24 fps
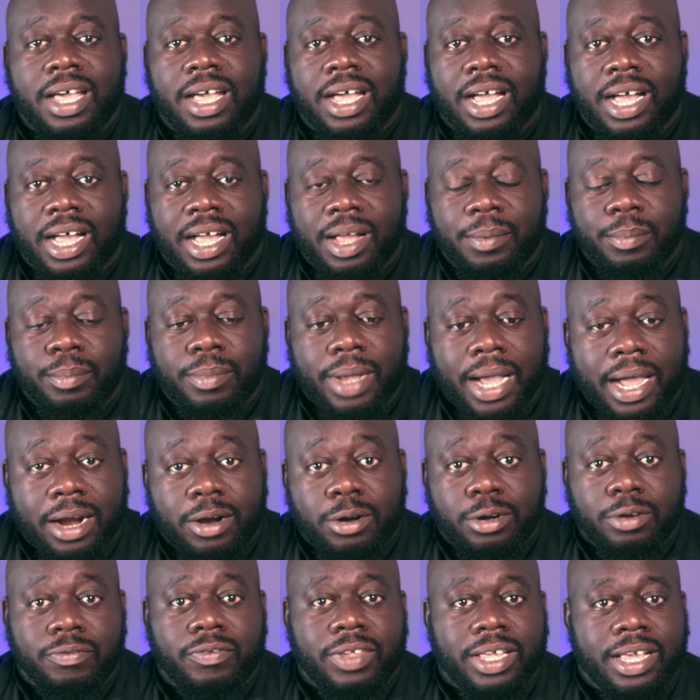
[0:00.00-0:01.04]
Um, I
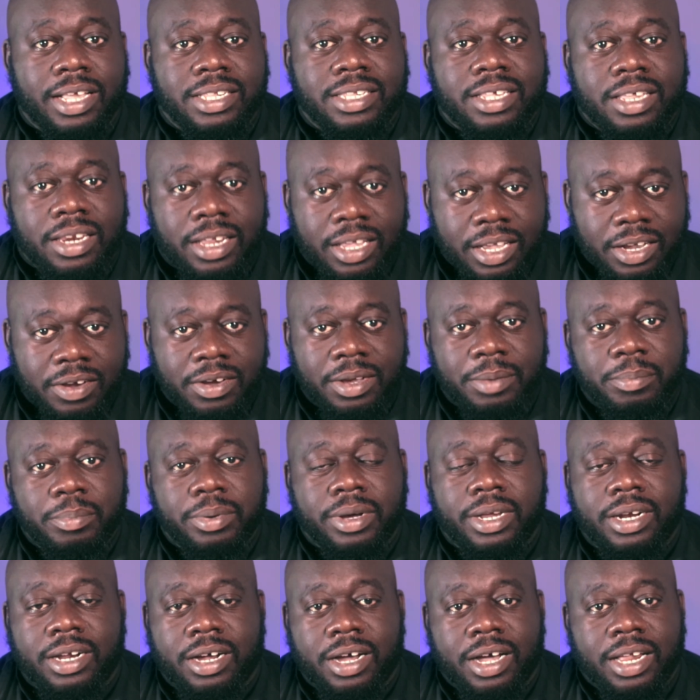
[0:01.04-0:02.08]
don't know if you guys can hear it,
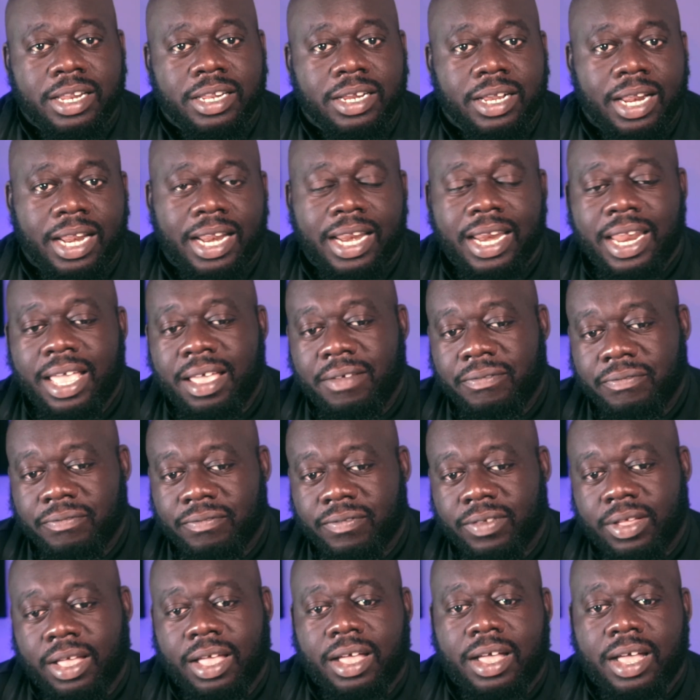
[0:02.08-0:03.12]
but on the
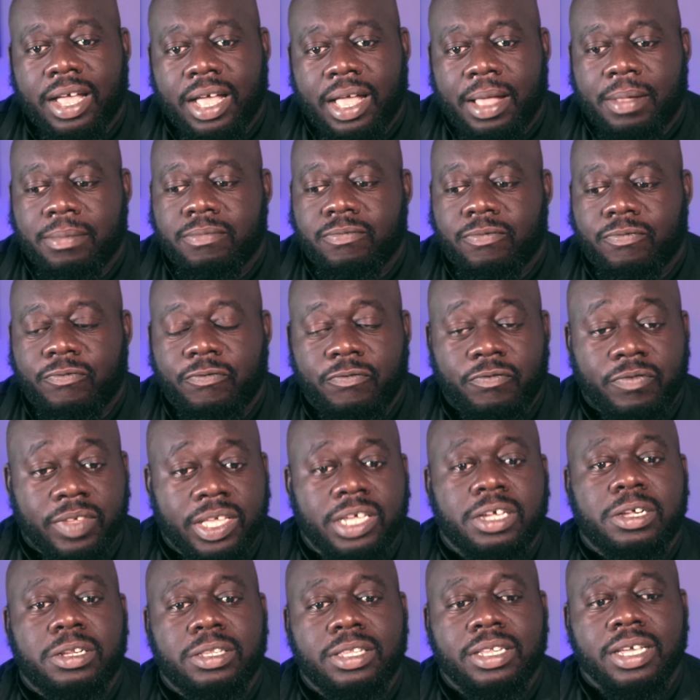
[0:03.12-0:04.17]
left um,
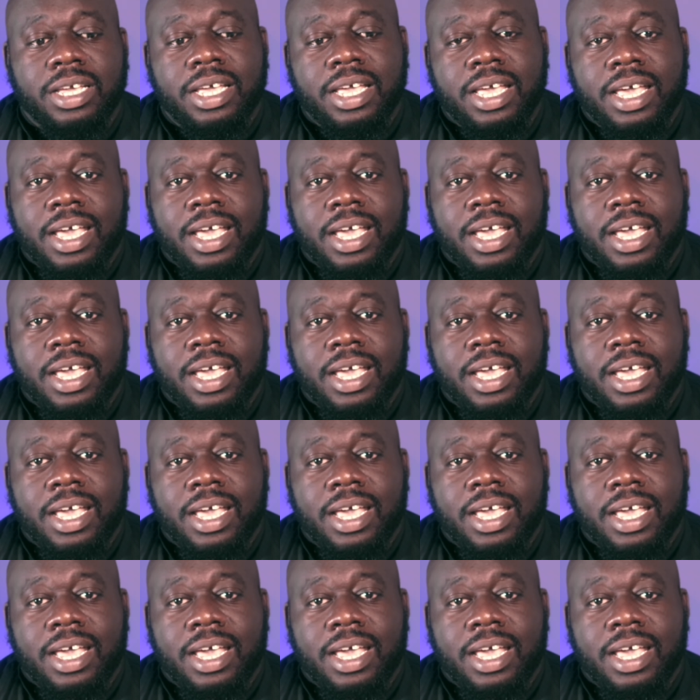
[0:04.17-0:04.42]
field,